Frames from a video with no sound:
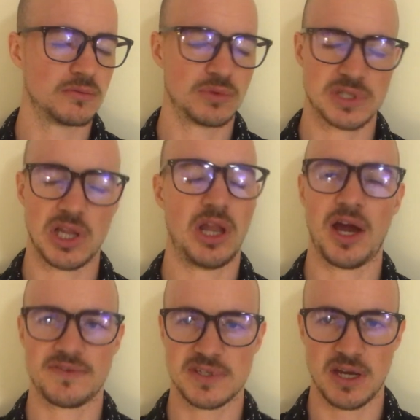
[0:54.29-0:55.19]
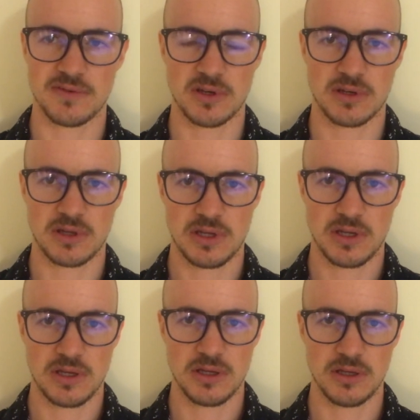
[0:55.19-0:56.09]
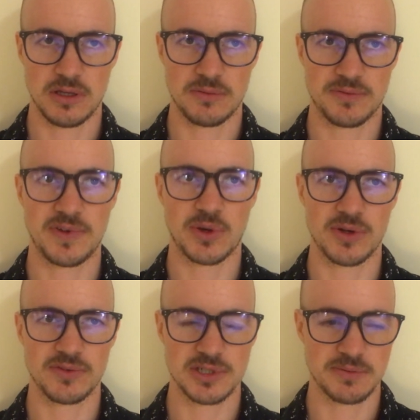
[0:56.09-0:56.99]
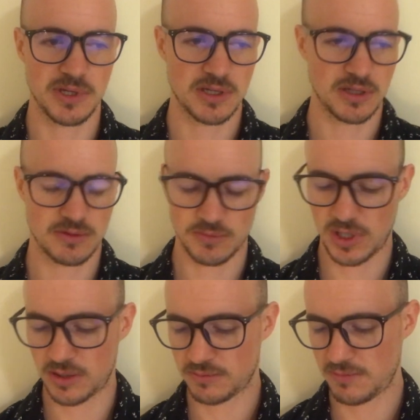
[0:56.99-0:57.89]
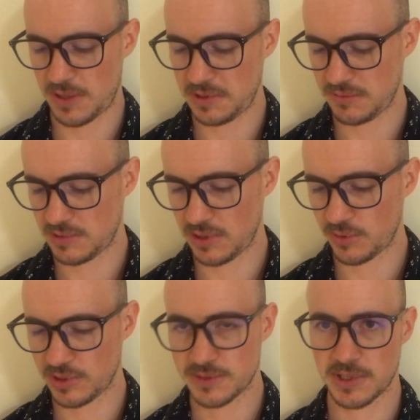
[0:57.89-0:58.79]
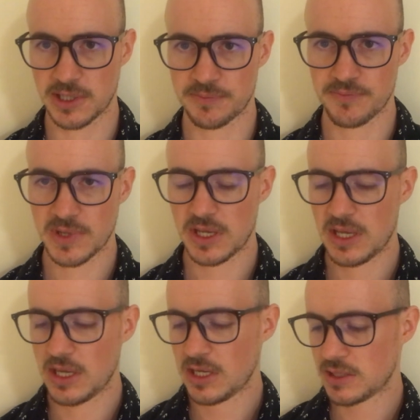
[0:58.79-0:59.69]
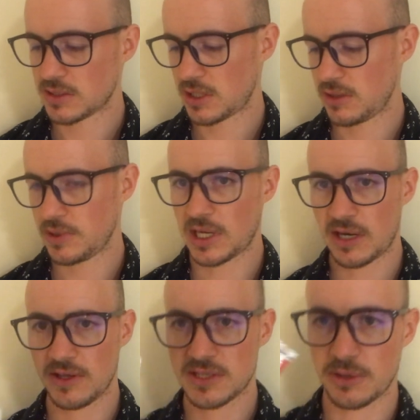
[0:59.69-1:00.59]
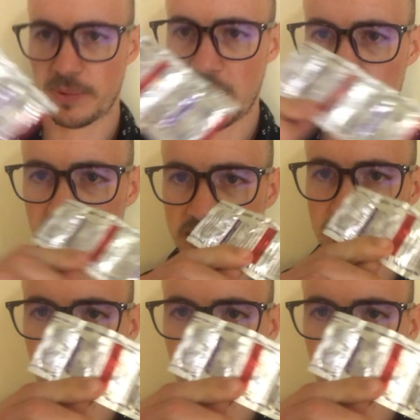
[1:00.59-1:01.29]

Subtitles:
was a lifesaver, figuratively speaking. Well, maybe literally speaking. So you get it in these little packets,